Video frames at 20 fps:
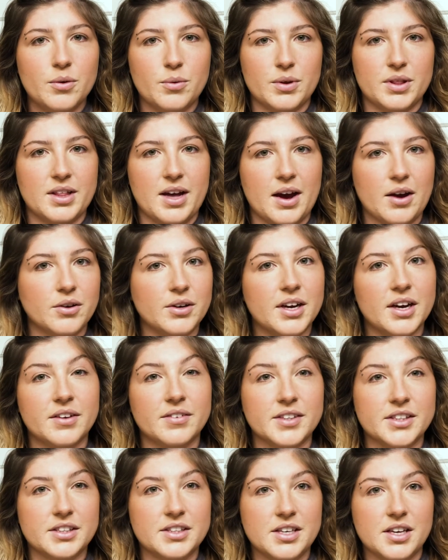without
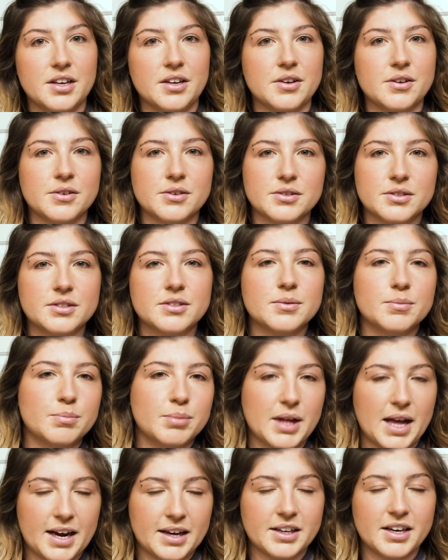having to use
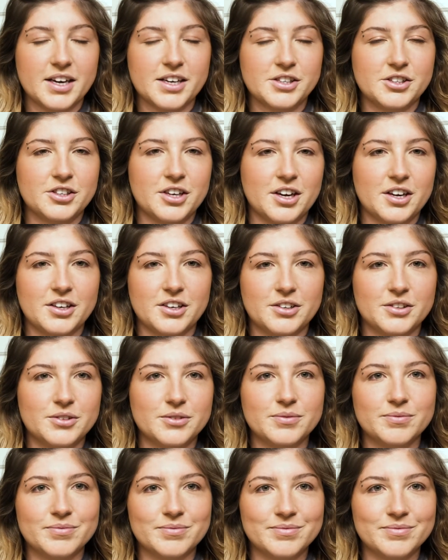black eyeshadow.